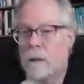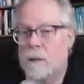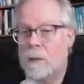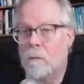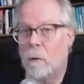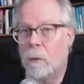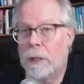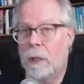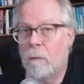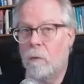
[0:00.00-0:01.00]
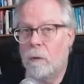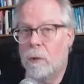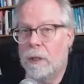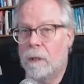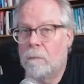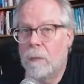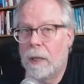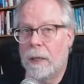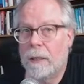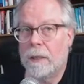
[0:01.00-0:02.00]
see what we get when we
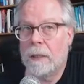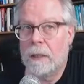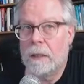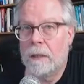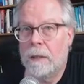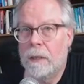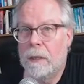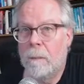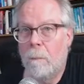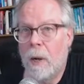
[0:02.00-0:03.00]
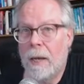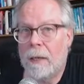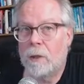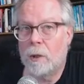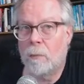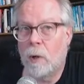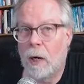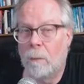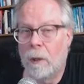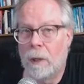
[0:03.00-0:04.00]
combine the monitor
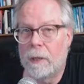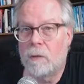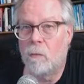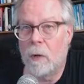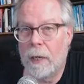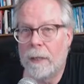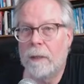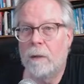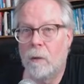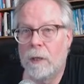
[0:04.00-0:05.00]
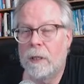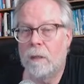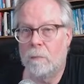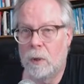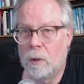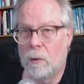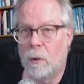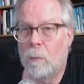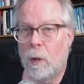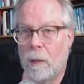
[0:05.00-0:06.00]
primaries, red, green, and blue, the
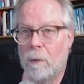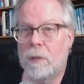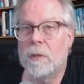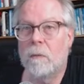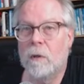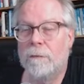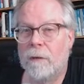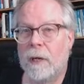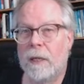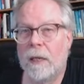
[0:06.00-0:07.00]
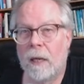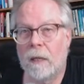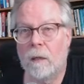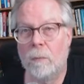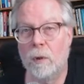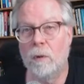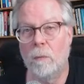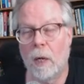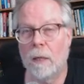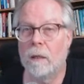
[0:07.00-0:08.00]
primaries that we find on a computer
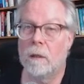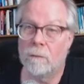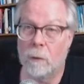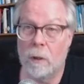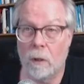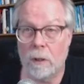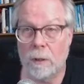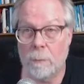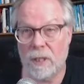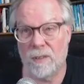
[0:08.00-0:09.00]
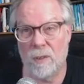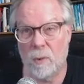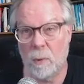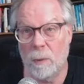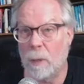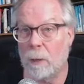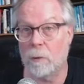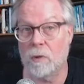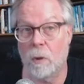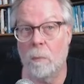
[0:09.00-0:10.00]
monitor if we look at the pixels with a
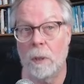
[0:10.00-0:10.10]
microscope.